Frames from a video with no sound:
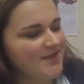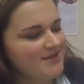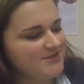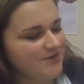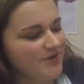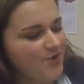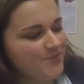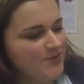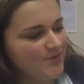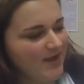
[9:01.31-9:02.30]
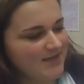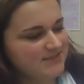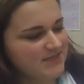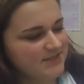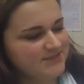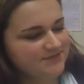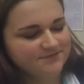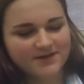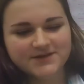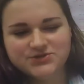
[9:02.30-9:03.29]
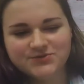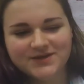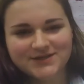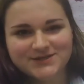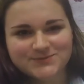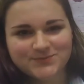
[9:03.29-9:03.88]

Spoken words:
So I hope you had tons of fun doing this